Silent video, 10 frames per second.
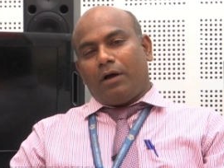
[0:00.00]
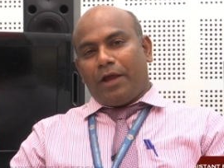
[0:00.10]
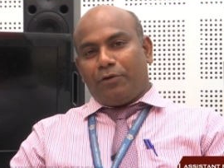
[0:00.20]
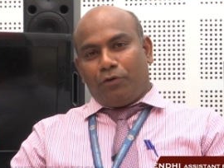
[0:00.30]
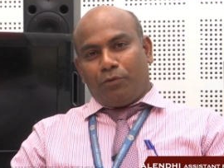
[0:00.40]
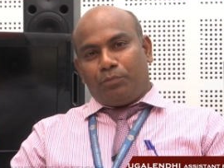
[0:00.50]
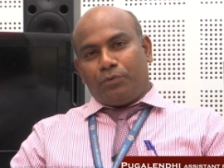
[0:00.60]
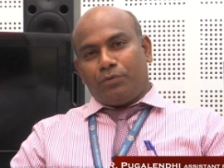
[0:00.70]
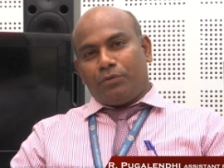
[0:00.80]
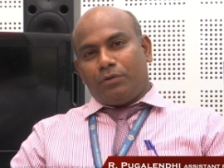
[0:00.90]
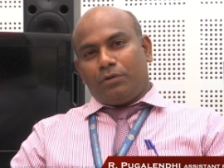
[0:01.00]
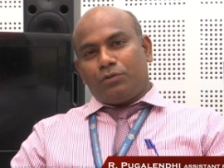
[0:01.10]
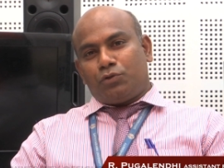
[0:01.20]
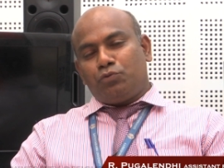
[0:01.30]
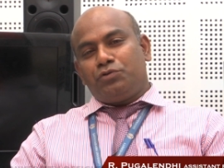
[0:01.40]
I hope
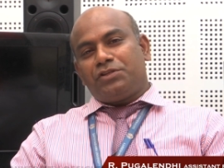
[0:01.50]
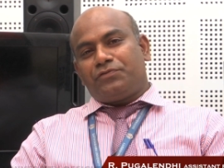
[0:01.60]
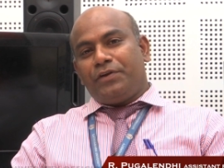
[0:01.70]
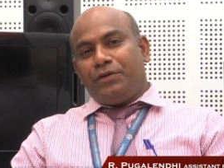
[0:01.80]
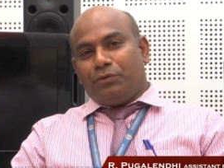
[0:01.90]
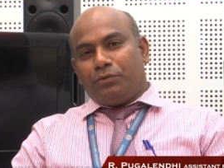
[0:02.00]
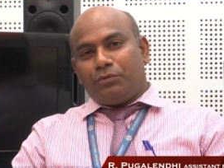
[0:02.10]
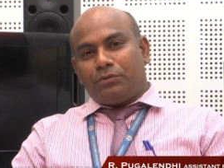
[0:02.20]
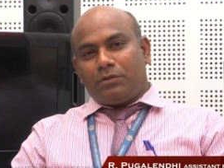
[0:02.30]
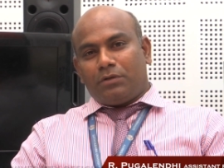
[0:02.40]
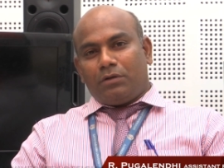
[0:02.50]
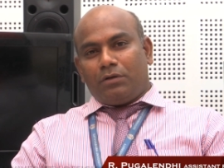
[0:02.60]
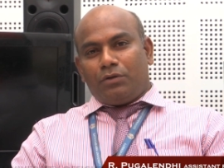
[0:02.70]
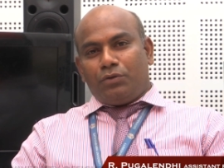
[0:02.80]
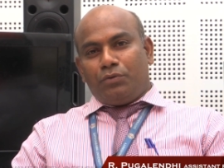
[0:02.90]
through this video
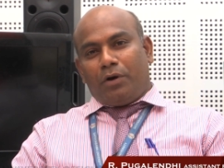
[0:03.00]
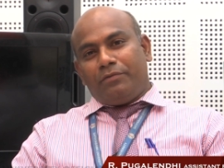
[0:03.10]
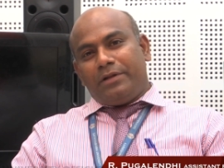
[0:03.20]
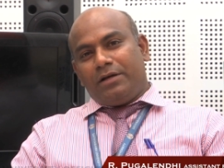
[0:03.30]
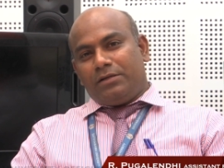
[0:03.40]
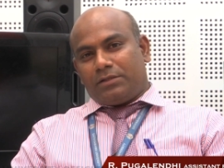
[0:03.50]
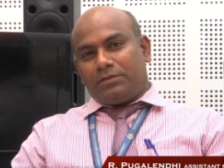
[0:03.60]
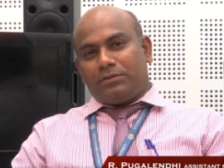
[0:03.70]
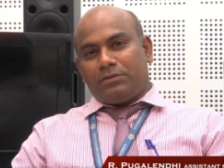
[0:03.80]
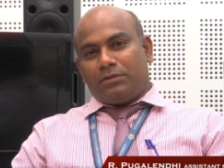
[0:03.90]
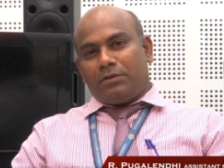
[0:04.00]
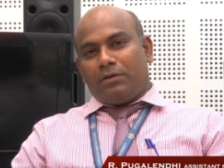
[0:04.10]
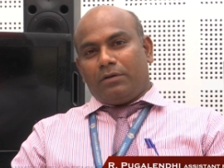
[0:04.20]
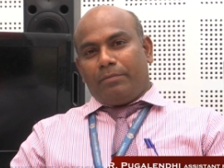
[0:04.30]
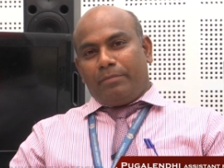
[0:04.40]
you have learnt
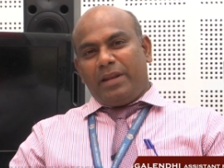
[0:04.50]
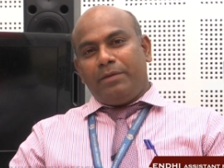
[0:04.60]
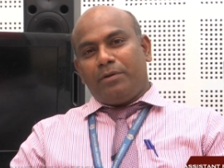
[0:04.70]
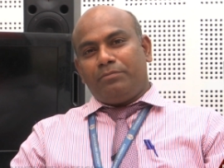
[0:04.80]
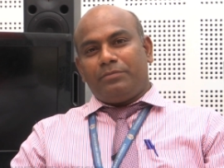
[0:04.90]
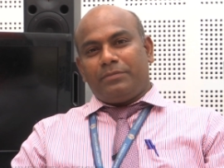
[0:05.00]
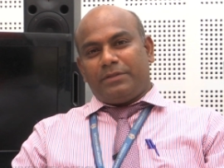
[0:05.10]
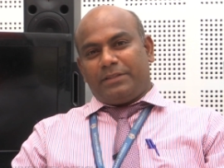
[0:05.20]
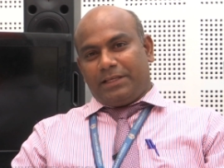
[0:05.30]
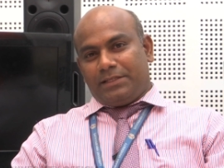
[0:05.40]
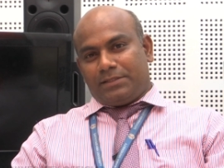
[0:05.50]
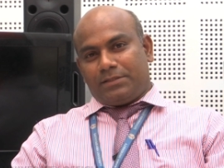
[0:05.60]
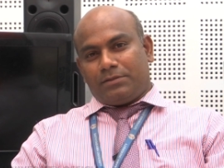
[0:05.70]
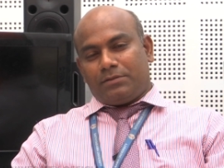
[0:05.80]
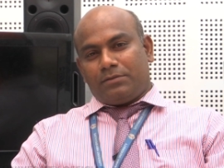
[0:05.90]
minimum things
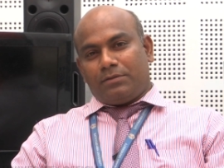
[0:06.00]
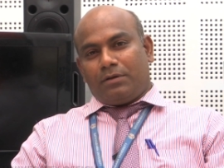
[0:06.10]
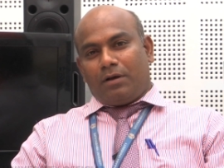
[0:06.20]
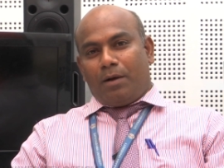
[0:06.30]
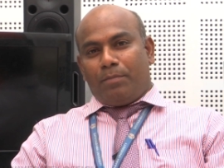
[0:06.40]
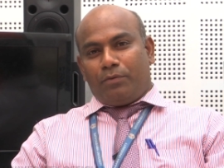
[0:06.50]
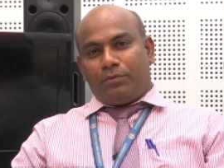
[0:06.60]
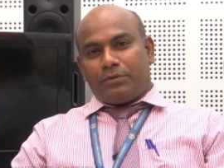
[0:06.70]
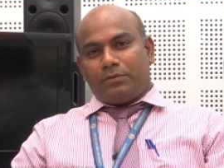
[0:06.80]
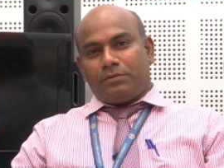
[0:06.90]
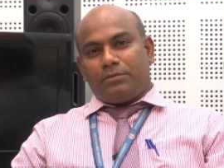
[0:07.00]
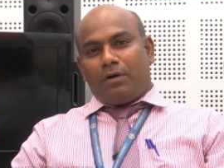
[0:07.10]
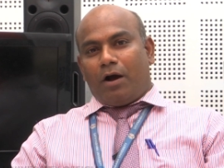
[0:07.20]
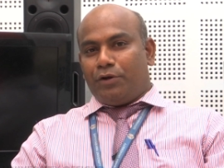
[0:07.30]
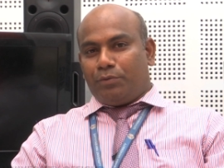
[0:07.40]
about
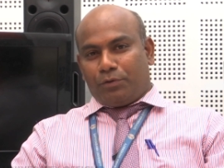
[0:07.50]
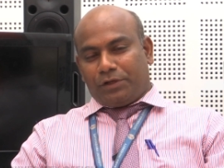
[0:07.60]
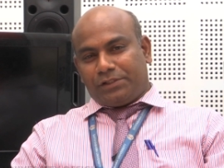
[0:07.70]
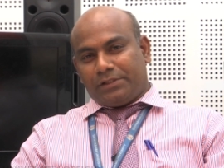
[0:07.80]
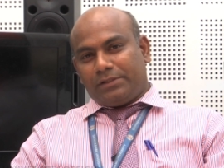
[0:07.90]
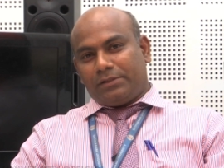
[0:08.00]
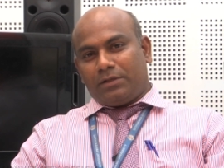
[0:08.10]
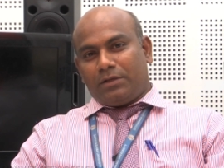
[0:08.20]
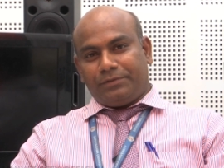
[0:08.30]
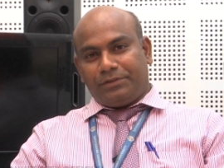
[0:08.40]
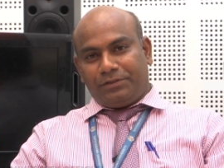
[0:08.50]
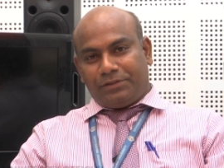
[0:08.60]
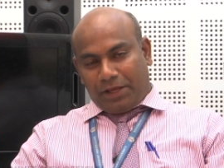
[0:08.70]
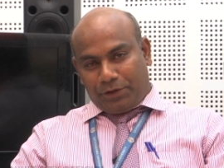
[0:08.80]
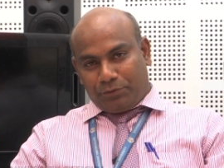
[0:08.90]
audio production.
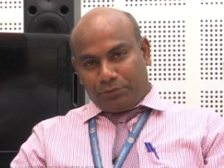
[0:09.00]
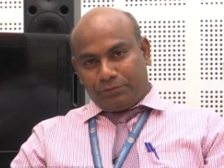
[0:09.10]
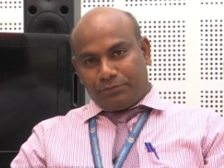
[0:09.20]
Thank you.